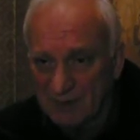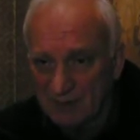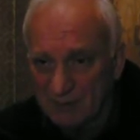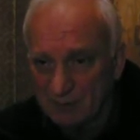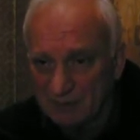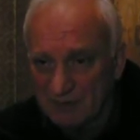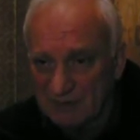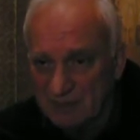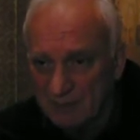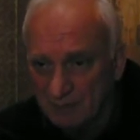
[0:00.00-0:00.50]

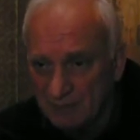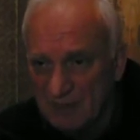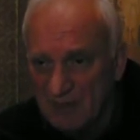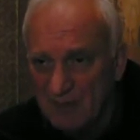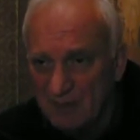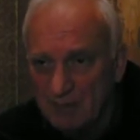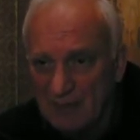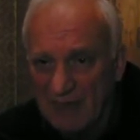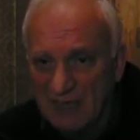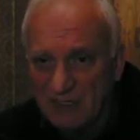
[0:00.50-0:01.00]
But the bee
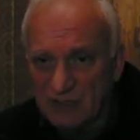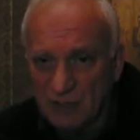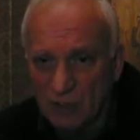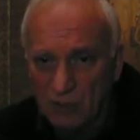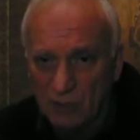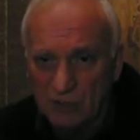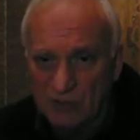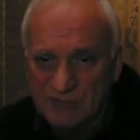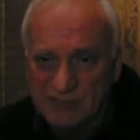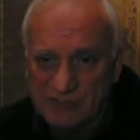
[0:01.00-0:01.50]
might
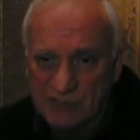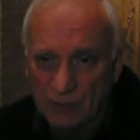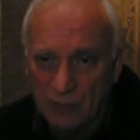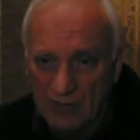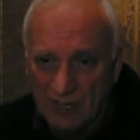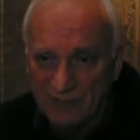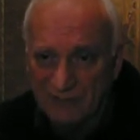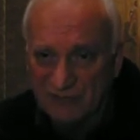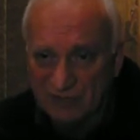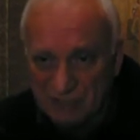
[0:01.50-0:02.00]
also
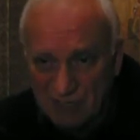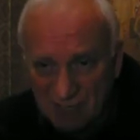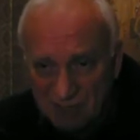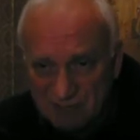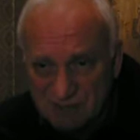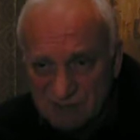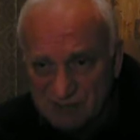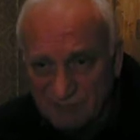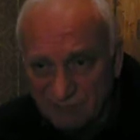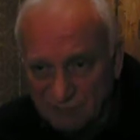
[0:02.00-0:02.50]
have
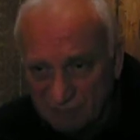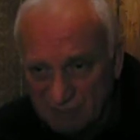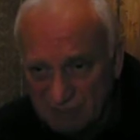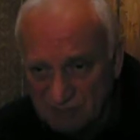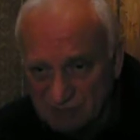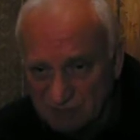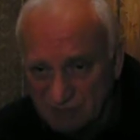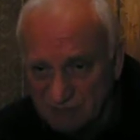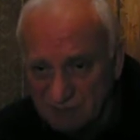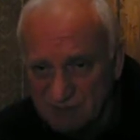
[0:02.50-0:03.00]
tons of
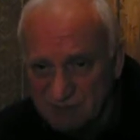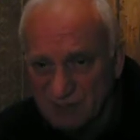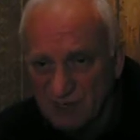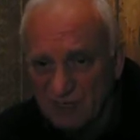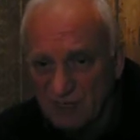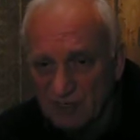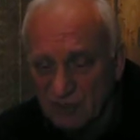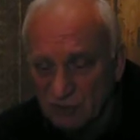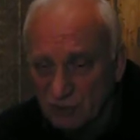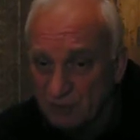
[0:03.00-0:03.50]
reasons
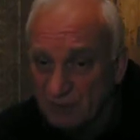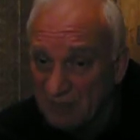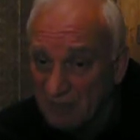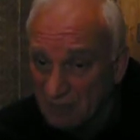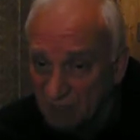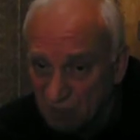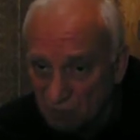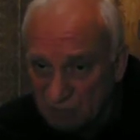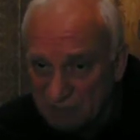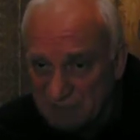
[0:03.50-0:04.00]
to
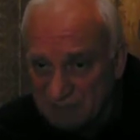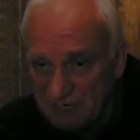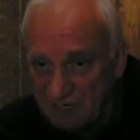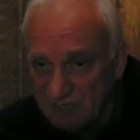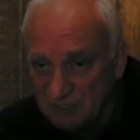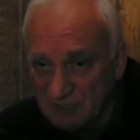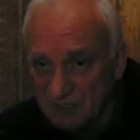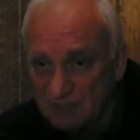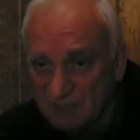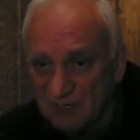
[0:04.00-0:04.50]
be
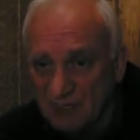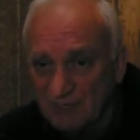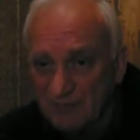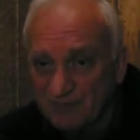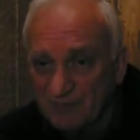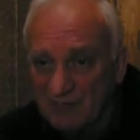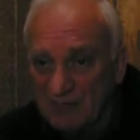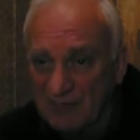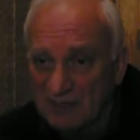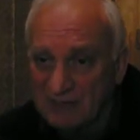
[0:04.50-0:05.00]
irritated
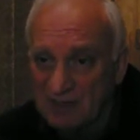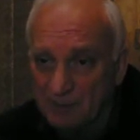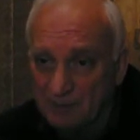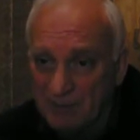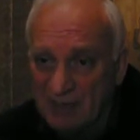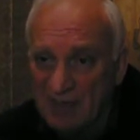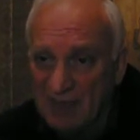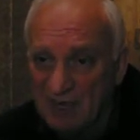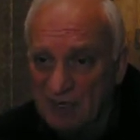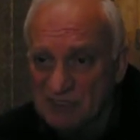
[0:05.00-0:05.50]
at the
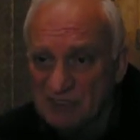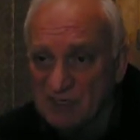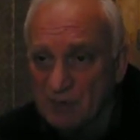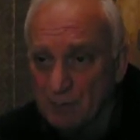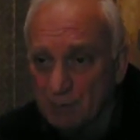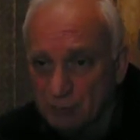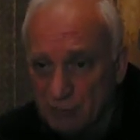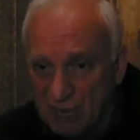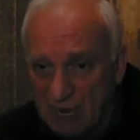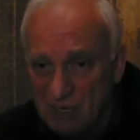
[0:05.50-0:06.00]
bear's
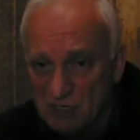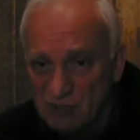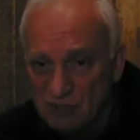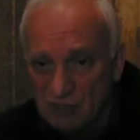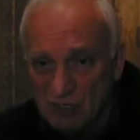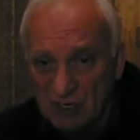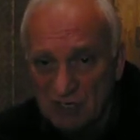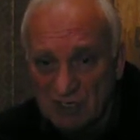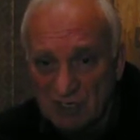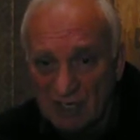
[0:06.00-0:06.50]

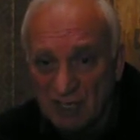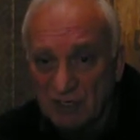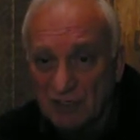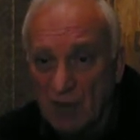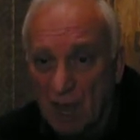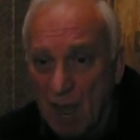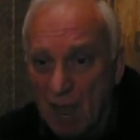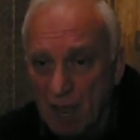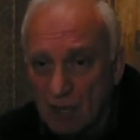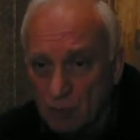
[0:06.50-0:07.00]
brash and
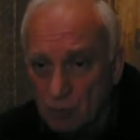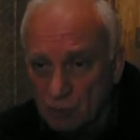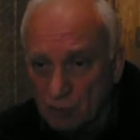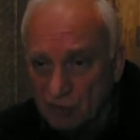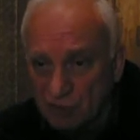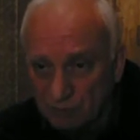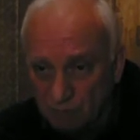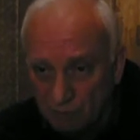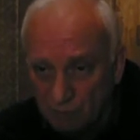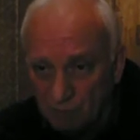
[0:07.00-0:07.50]

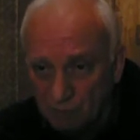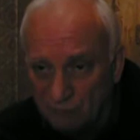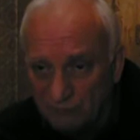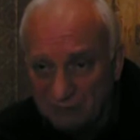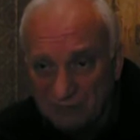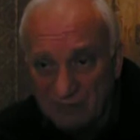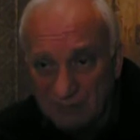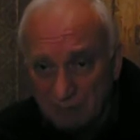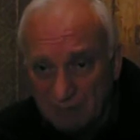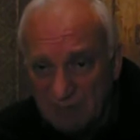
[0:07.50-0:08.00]
awkward
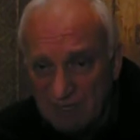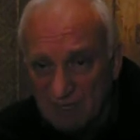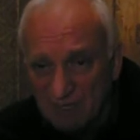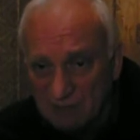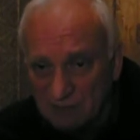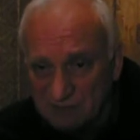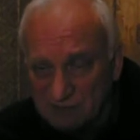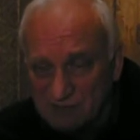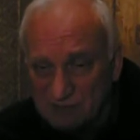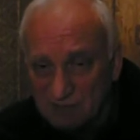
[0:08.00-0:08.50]
moves and
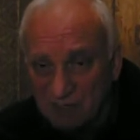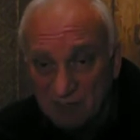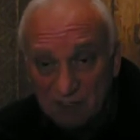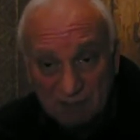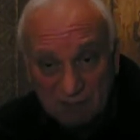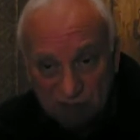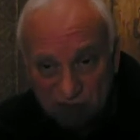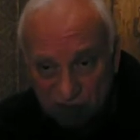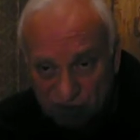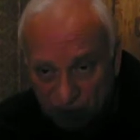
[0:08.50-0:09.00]
means.
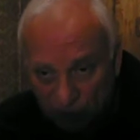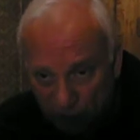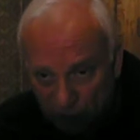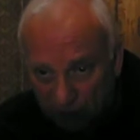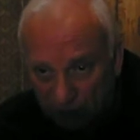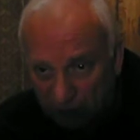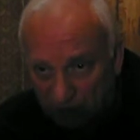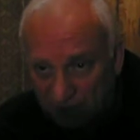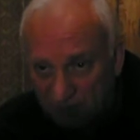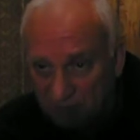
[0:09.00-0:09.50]

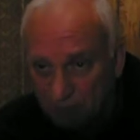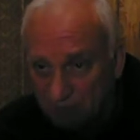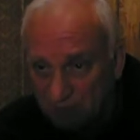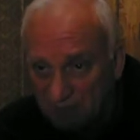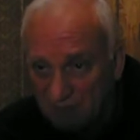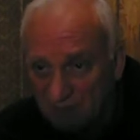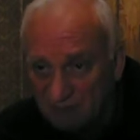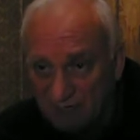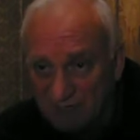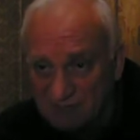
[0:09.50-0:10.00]
Certainly the
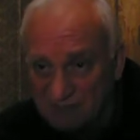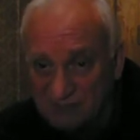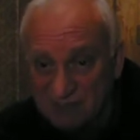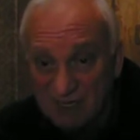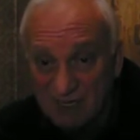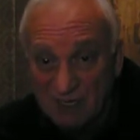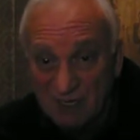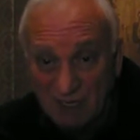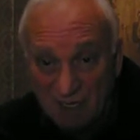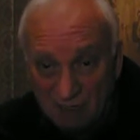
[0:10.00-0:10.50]
bee has
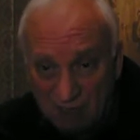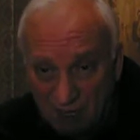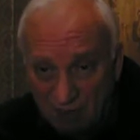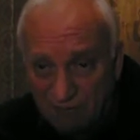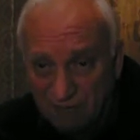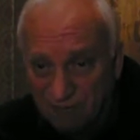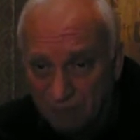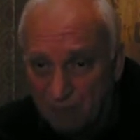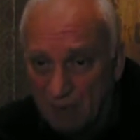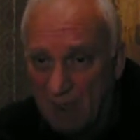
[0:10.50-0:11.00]

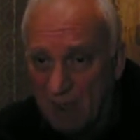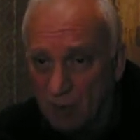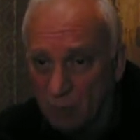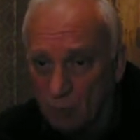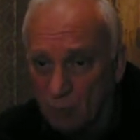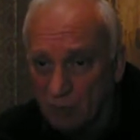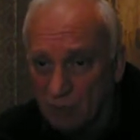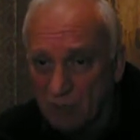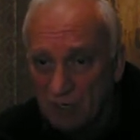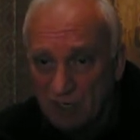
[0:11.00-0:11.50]
enough
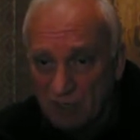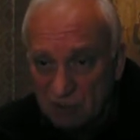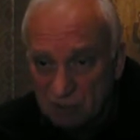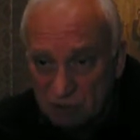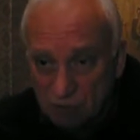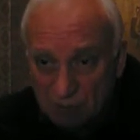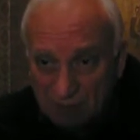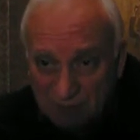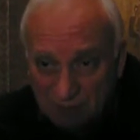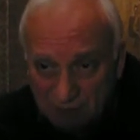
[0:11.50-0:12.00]
power
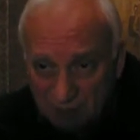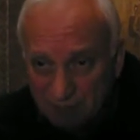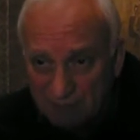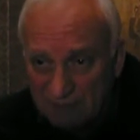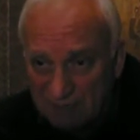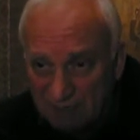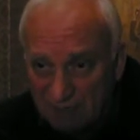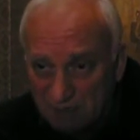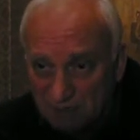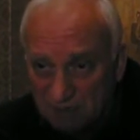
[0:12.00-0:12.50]
to
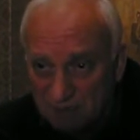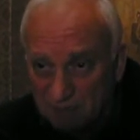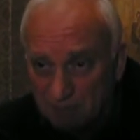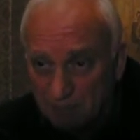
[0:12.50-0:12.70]
eliminate the